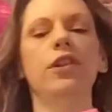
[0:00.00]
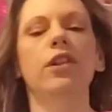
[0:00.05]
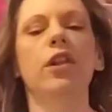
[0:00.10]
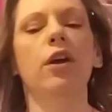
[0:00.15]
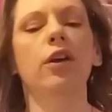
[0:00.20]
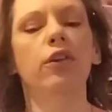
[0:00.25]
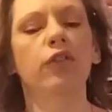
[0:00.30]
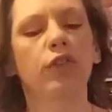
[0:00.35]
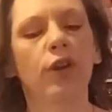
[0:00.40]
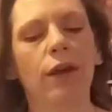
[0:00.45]

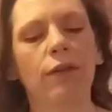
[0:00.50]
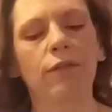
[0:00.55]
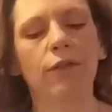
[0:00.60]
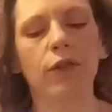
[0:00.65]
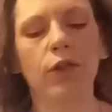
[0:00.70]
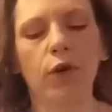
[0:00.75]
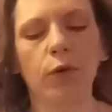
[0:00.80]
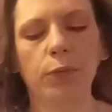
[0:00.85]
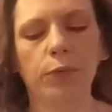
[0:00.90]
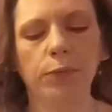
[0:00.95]
larger
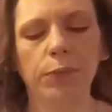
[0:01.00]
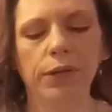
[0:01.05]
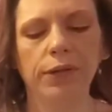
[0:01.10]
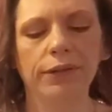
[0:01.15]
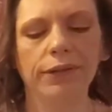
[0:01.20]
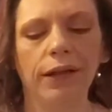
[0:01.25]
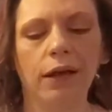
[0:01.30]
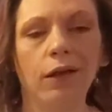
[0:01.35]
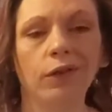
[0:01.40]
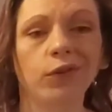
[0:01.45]
envelopes because
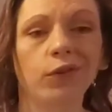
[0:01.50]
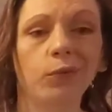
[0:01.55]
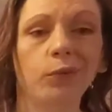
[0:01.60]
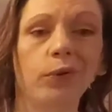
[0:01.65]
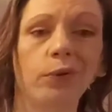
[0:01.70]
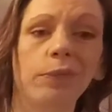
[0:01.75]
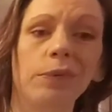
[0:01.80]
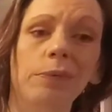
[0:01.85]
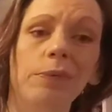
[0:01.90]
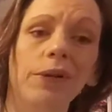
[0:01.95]
I also
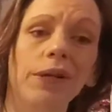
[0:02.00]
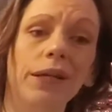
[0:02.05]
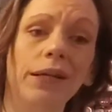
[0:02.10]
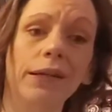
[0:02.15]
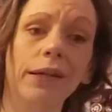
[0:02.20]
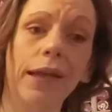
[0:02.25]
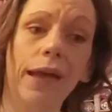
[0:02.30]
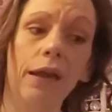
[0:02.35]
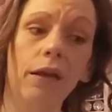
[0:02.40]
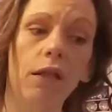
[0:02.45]
will be putting in
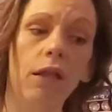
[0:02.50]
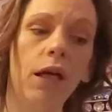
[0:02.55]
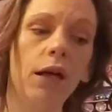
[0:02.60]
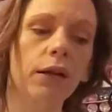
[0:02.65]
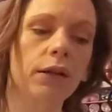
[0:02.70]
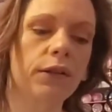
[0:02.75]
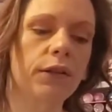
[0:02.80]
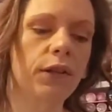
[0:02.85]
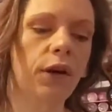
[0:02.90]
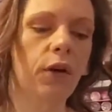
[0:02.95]

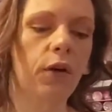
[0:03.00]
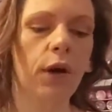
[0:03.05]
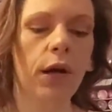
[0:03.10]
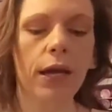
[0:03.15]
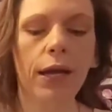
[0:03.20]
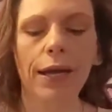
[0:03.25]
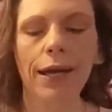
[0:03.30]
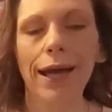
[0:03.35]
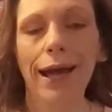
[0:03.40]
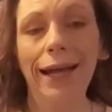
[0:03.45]
catalogs. So
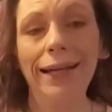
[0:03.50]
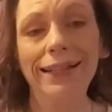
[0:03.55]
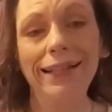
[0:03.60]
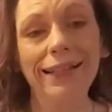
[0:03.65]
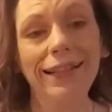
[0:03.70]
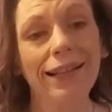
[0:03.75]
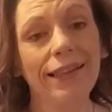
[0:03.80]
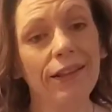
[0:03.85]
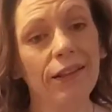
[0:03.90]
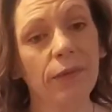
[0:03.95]
I did
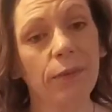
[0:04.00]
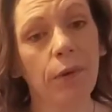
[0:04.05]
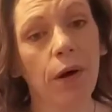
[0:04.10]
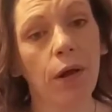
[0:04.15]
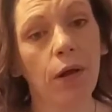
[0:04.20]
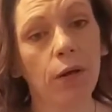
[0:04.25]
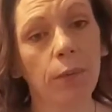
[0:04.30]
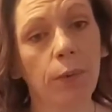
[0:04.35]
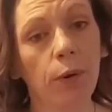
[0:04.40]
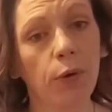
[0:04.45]
get the
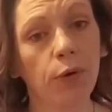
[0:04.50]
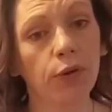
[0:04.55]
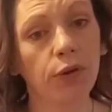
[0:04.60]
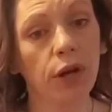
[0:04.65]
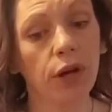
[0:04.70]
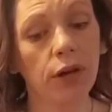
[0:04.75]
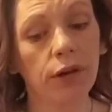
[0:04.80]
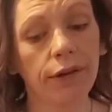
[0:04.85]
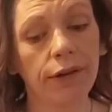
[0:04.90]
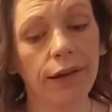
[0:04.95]
smaller
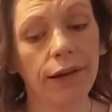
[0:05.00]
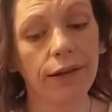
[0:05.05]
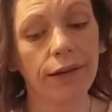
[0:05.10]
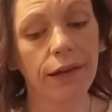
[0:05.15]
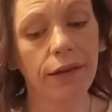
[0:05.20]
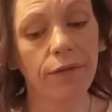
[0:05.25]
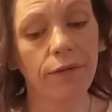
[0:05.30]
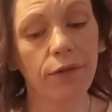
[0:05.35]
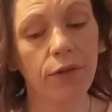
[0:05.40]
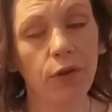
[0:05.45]
postcard size
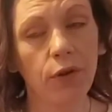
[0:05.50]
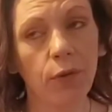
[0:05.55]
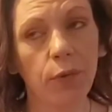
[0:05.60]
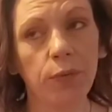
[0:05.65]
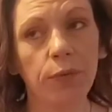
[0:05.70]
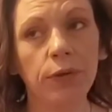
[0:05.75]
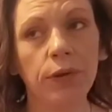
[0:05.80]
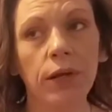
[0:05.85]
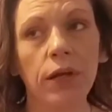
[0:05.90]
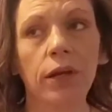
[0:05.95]

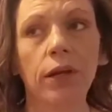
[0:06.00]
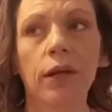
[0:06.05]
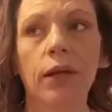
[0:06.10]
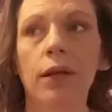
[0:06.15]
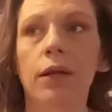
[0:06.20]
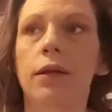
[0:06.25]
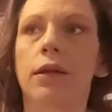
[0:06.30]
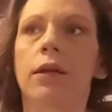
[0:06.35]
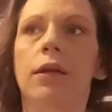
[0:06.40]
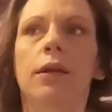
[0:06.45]
envelopes.
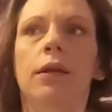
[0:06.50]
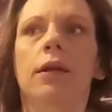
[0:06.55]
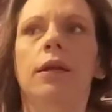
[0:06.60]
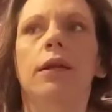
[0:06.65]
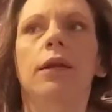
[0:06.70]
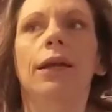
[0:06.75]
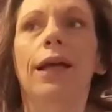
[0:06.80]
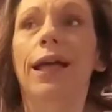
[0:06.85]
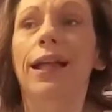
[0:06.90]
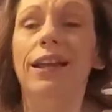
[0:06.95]

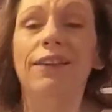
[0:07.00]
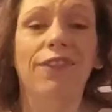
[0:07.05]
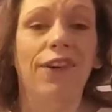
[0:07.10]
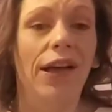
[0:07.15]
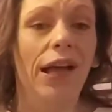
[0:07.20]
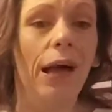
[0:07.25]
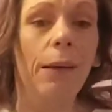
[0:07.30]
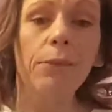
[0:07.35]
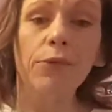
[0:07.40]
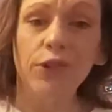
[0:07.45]
And if I
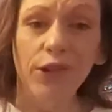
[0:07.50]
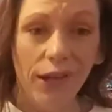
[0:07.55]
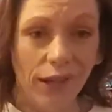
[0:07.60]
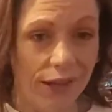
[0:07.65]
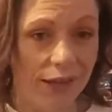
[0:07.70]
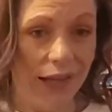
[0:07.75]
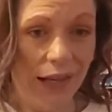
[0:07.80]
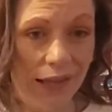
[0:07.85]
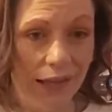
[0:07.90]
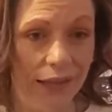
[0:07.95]
am
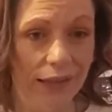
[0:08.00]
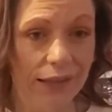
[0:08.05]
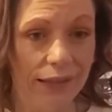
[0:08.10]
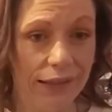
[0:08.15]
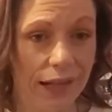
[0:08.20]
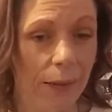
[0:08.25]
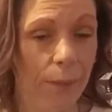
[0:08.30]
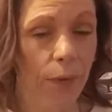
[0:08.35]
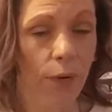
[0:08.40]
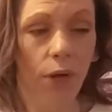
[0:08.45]
just sending a
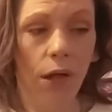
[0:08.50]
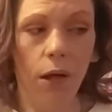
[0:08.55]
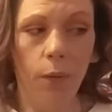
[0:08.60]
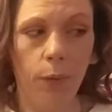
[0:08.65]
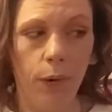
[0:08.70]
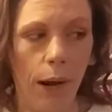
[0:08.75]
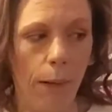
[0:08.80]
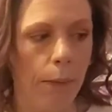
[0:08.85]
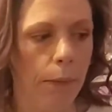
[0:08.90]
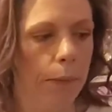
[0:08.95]
sample, I'll
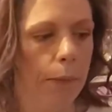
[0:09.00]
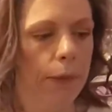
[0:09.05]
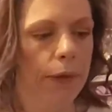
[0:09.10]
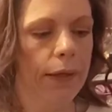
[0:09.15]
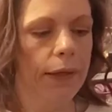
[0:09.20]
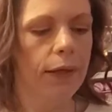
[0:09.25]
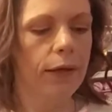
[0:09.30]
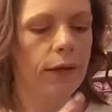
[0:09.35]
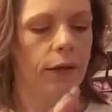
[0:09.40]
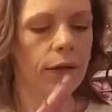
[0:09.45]

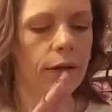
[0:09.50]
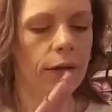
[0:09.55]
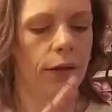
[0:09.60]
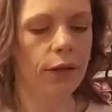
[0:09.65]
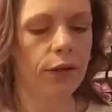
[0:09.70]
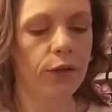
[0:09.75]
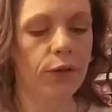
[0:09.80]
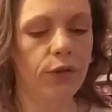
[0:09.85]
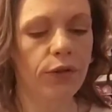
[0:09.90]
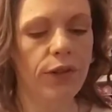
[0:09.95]
probably
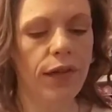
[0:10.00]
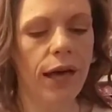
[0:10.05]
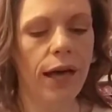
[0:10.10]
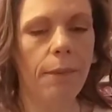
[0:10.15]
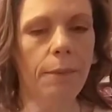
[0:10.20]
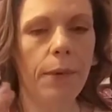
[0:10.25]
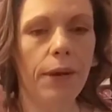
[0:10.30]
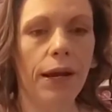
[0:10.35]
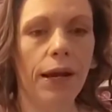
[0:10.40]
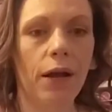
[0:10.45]
use
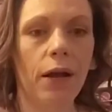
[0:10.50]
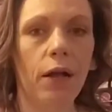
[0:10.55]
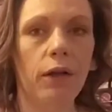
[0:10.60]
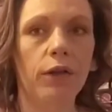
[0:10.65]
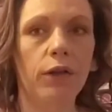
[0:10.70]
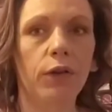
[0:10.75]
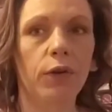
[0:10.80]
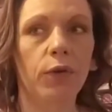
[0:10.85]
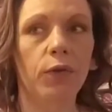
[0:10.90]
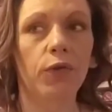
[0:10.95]
that. But I
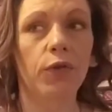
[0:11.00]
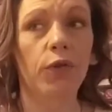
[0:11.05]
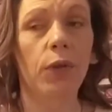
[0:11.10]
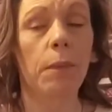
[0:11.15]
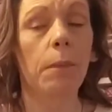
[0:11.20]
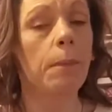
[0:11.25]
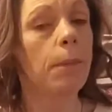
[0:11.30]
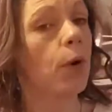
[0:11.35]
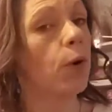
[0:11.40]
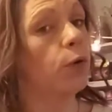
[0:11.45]
also, for the
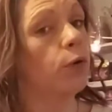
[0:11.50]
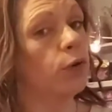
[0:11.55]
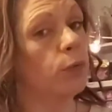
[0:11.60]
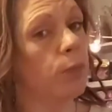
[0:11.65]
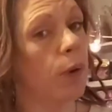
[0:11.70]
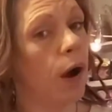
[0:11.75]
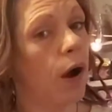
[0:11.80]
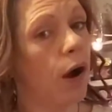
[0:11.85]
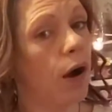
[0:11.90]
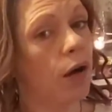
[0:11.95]
most
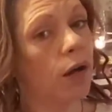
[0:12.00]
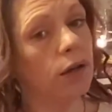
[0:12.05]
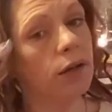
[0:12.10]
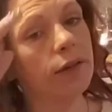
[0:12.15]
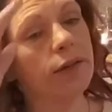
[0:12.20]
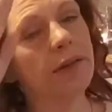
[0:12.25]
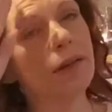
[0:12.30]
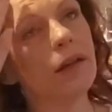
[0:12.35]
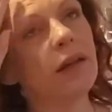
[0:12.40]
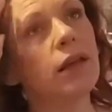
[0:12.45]

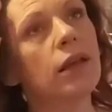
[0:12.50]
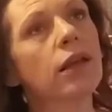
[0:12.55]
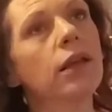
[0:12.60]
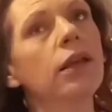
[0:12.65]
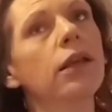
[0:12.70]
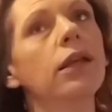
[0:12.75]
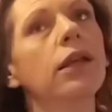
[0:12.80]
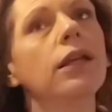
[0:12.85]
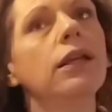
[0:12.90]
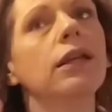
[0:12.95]
part,
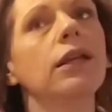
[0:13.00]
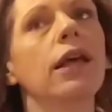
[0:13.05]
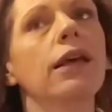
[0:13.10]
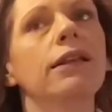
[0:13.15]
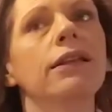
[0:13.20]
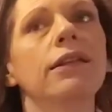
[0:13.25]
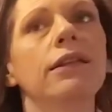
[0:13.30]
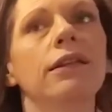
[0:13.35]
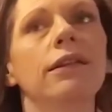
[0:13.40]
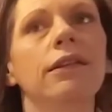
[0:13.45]

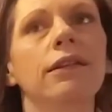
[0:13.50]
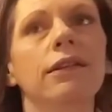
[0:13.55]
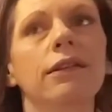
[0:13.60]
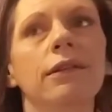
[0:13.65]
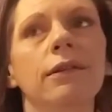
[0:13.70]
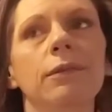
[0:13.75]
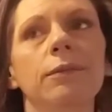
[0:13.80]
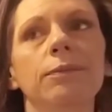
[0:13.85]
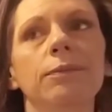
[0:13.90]
unless it's,